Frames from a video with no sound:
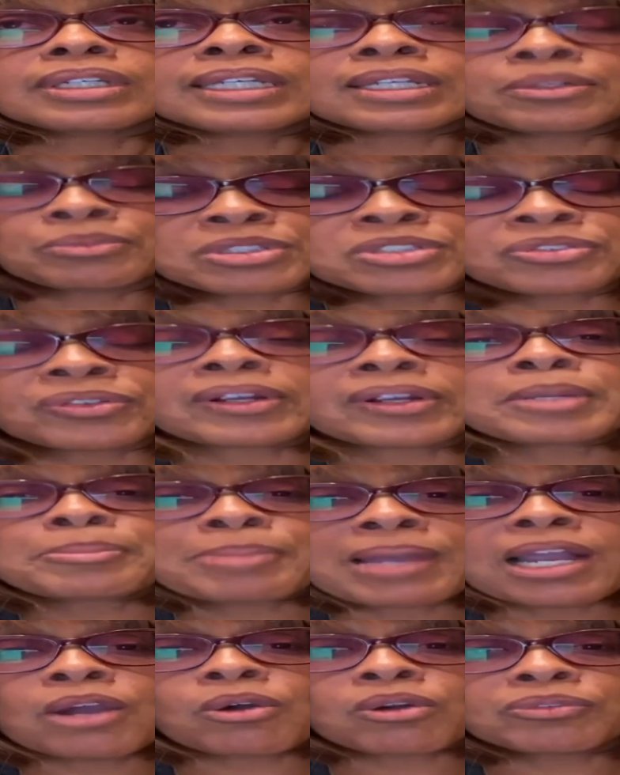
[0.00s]
it was very
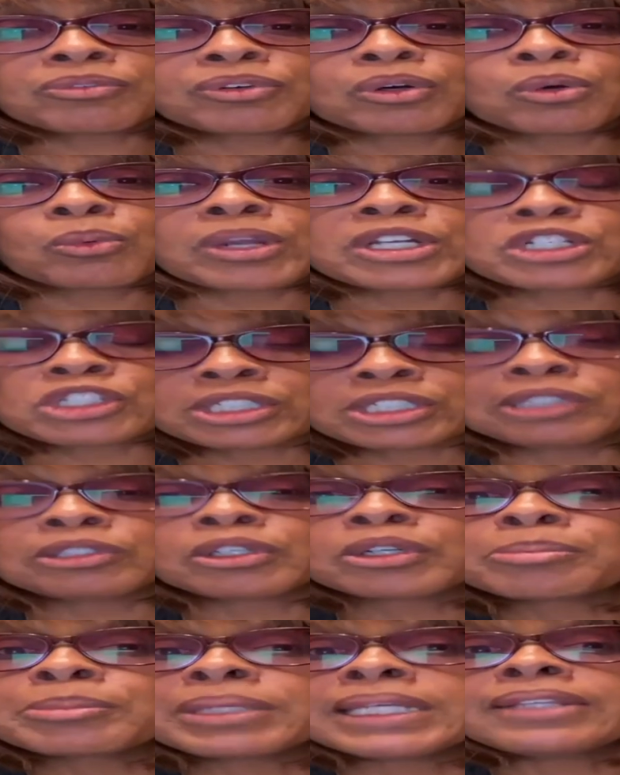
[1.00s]
powerful when she
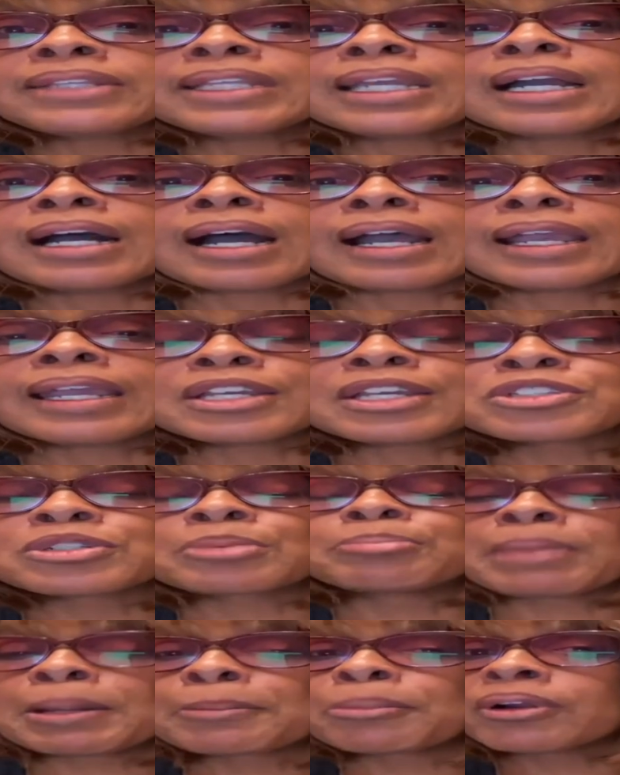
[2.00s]
looked me in the eye as a
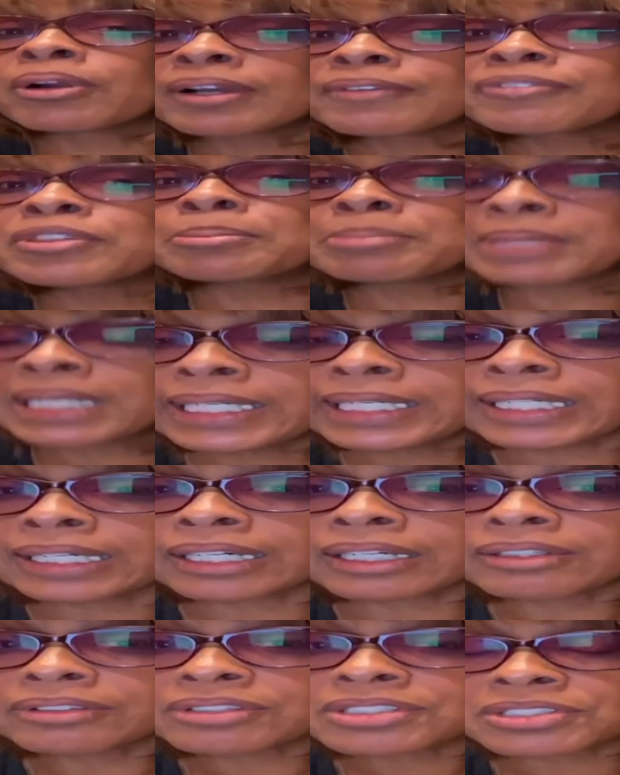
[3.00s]
member of the
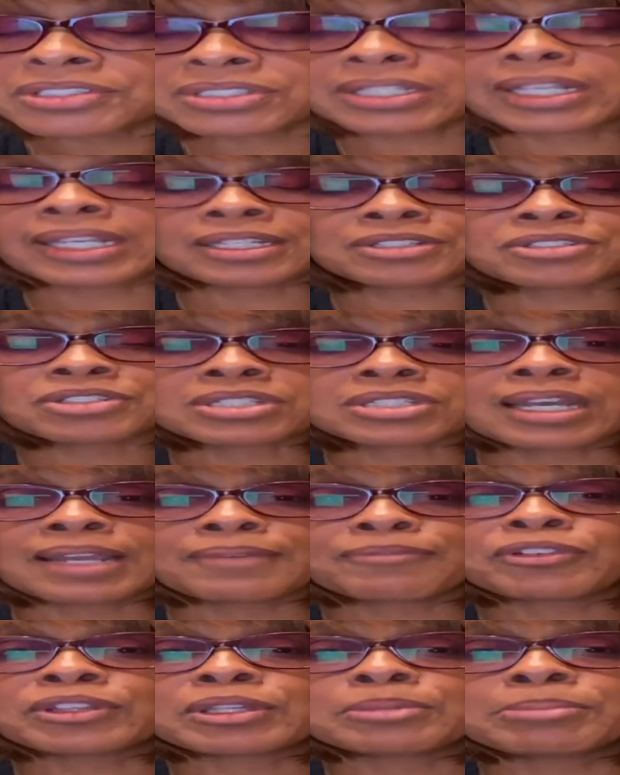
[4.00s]
media to say it's
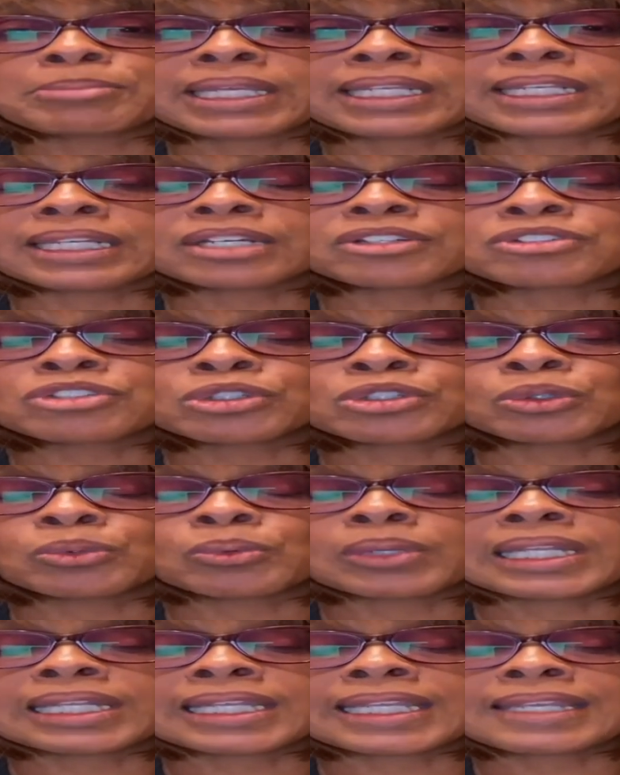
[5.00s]
time for the media
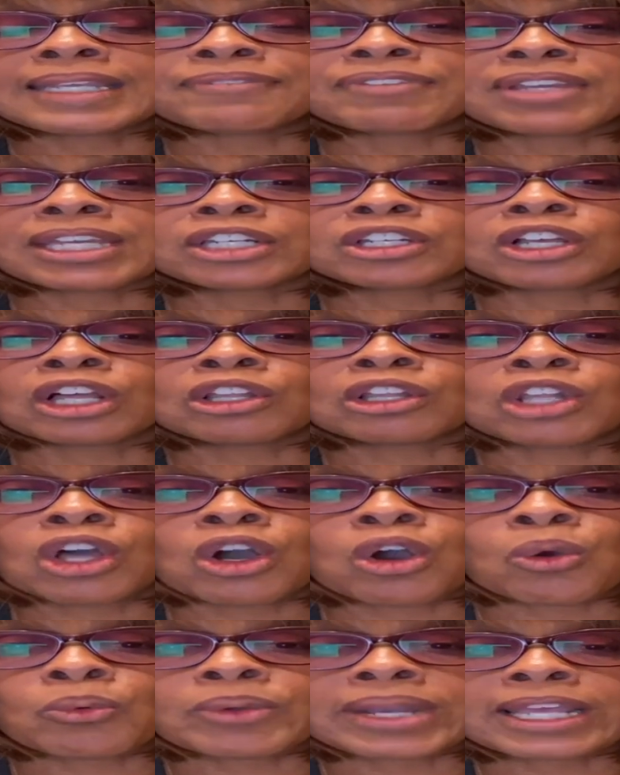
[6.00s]
to leave it
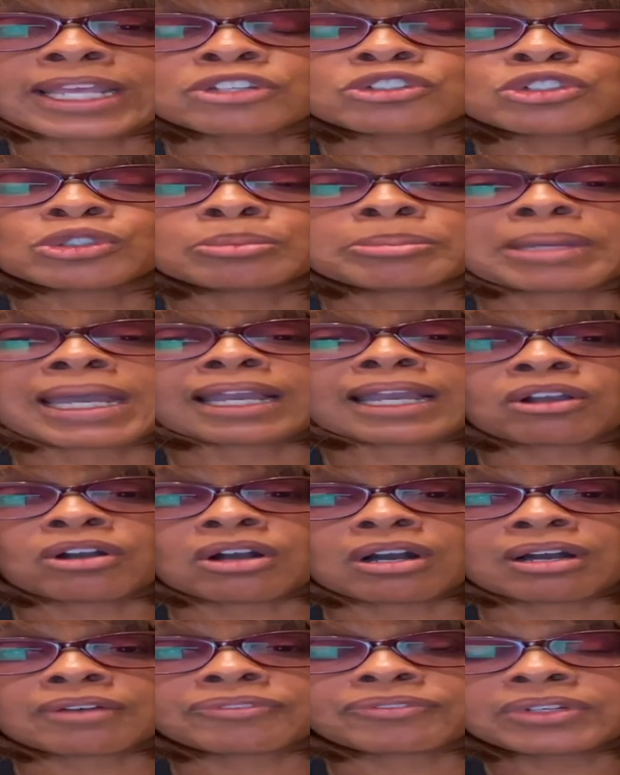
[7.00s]
alone and to back
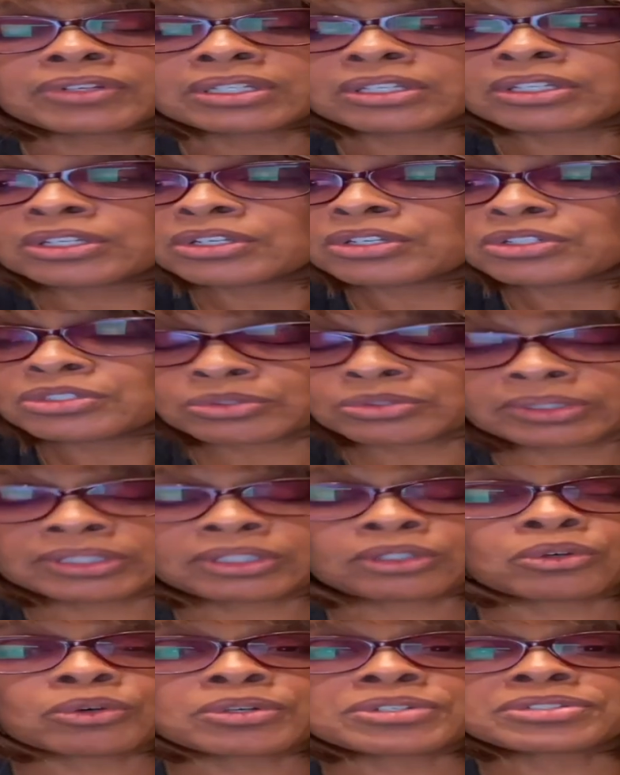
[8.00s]
off. During
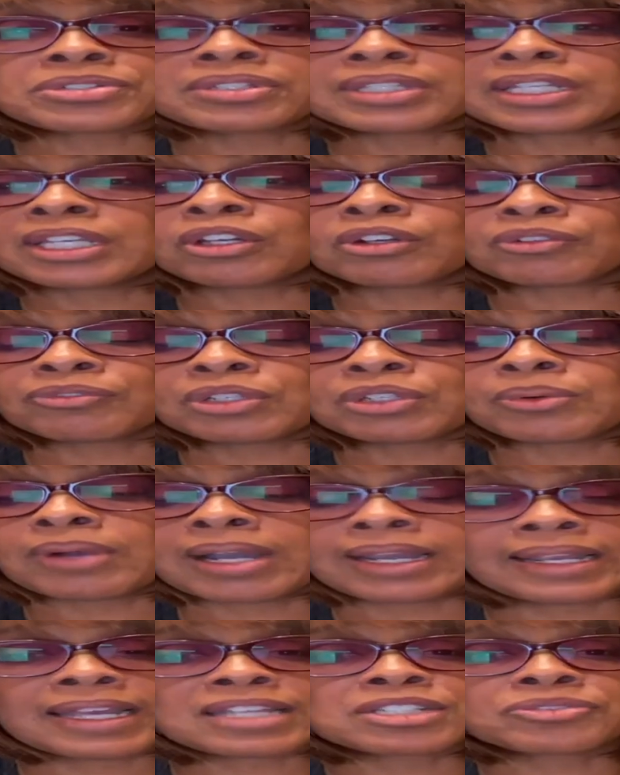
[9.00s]
the course of the interview,
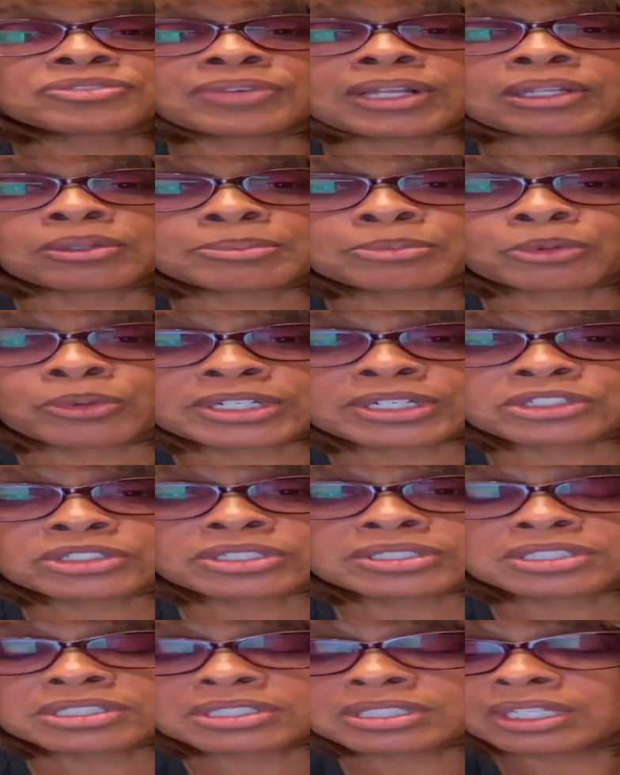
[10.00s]
I asked follow up
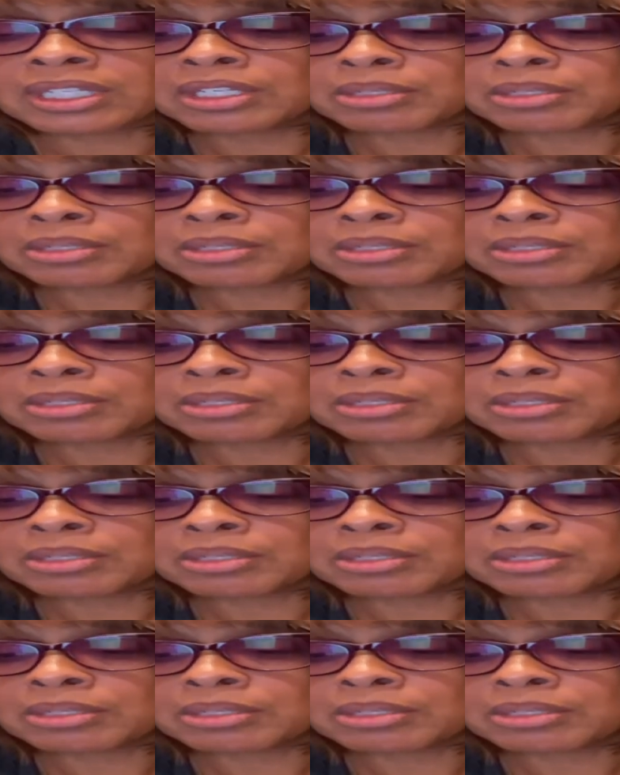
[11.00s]
questions